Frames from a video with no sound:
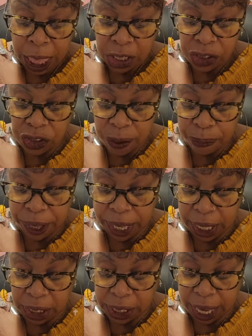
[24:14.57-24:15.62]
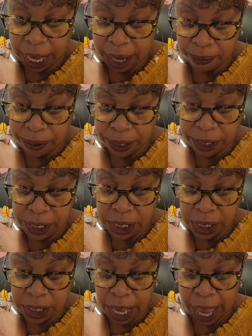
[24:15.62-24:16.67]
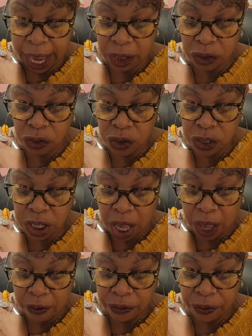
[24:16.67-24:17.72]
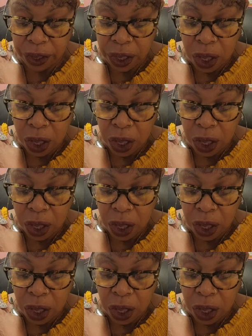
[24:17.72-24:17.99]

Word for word: shipping tape. This is extra tough,